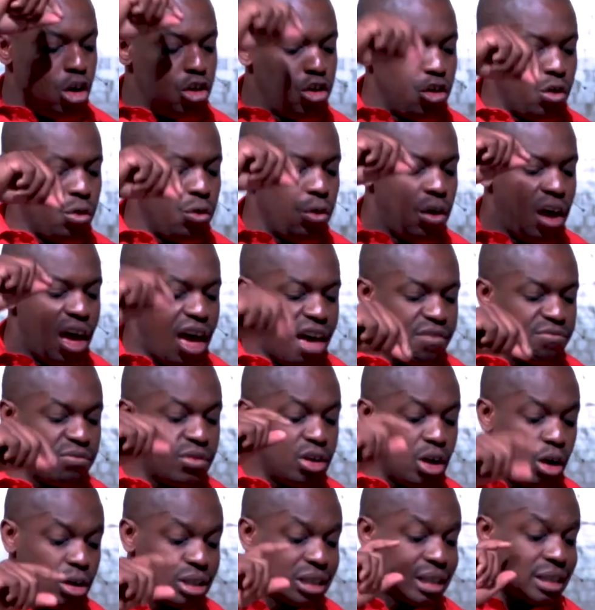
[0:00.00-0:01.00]
you have
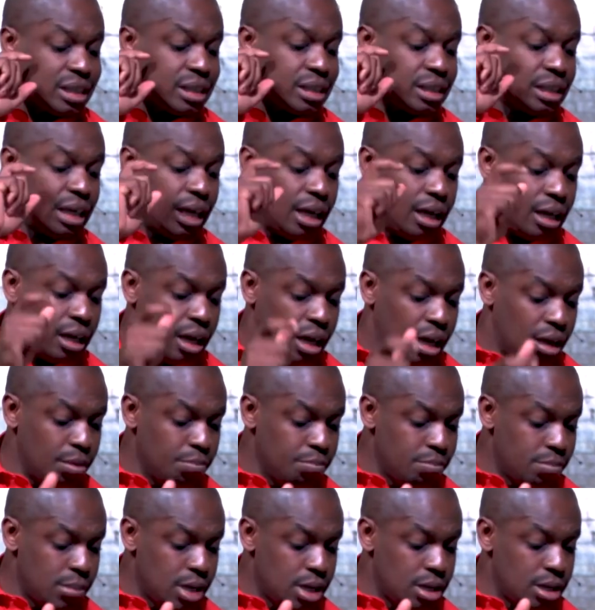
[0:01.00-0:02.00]
not seen
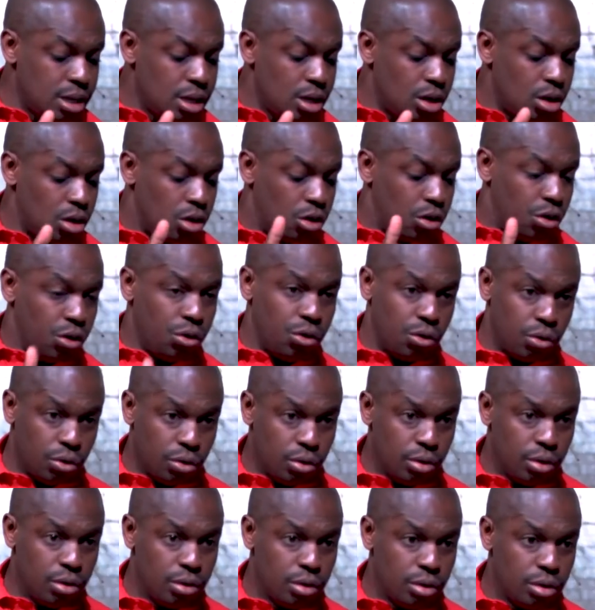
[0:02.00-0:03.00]
him, you
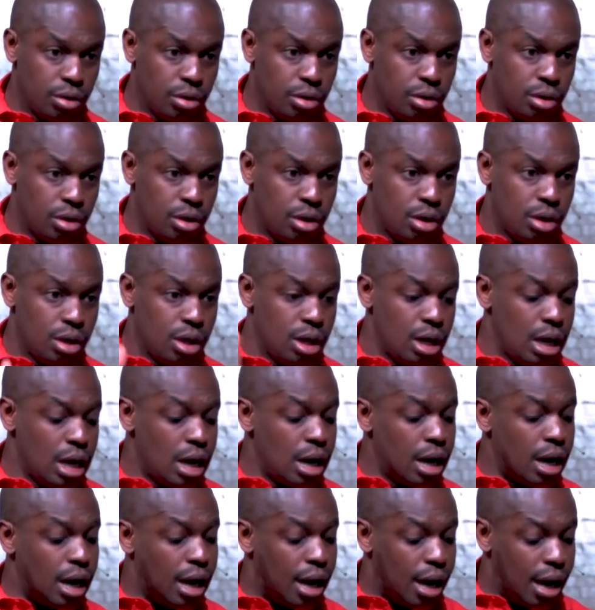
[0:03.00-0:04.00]

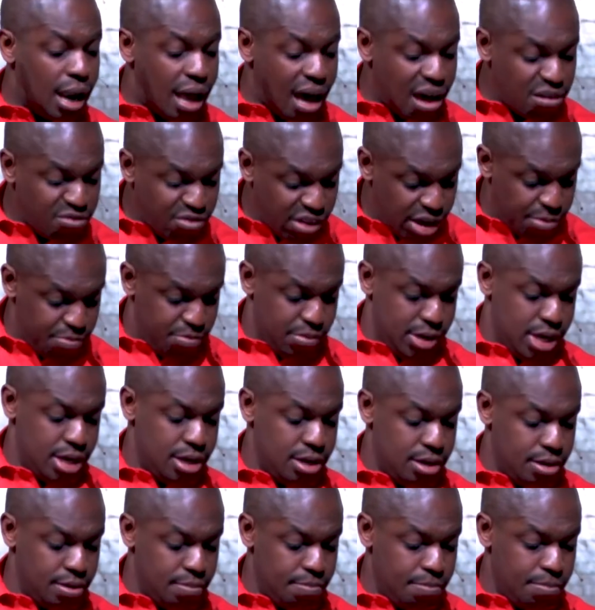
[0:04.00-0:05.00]
love him.
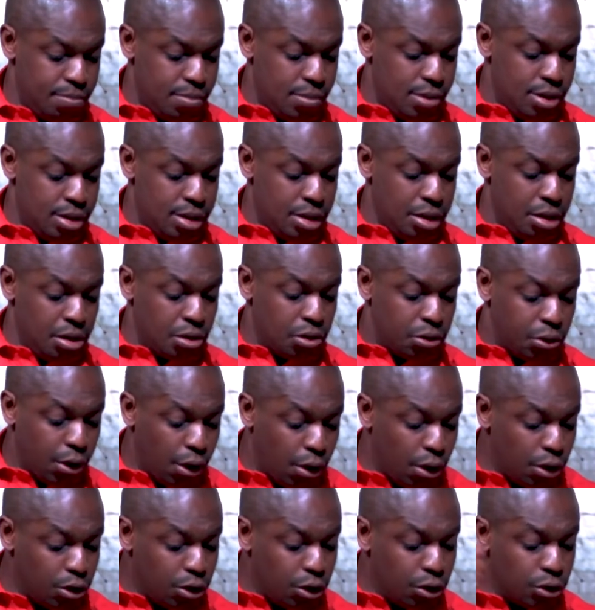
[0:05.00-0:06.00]
Though
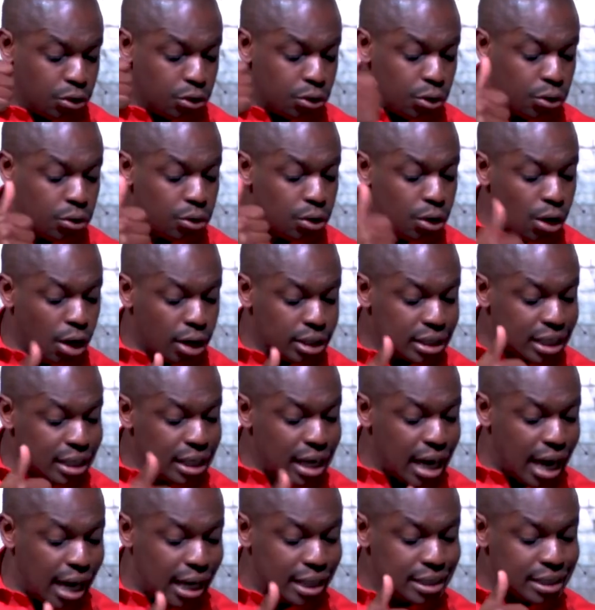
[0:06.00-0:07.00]
you do not
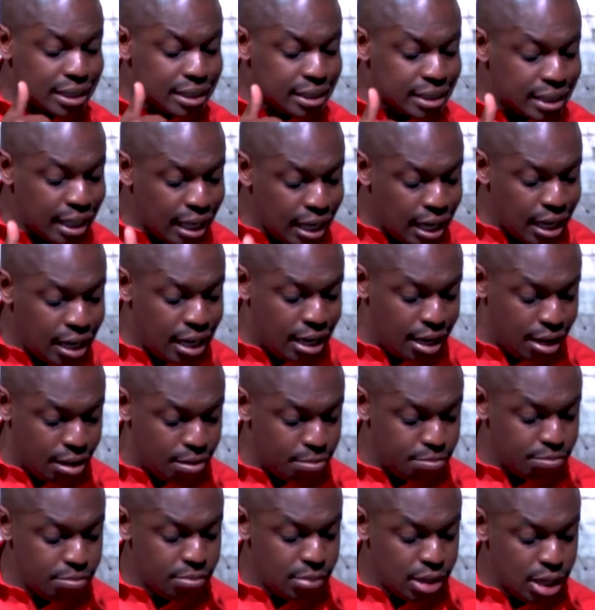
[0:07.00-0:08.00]
now see
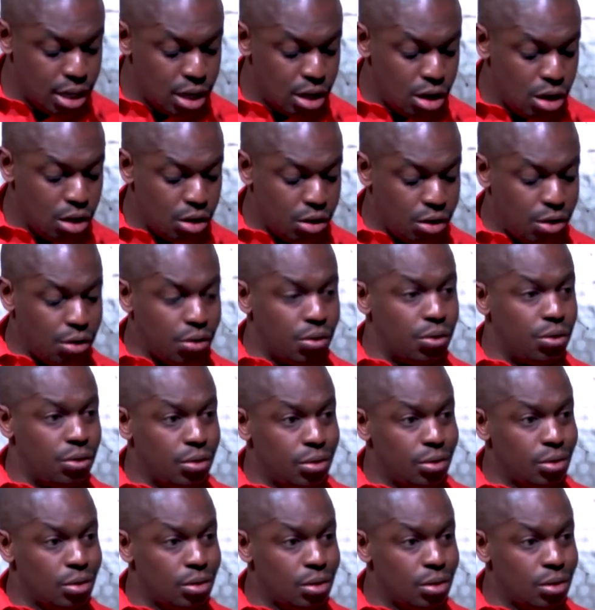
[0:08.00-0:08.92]
him, you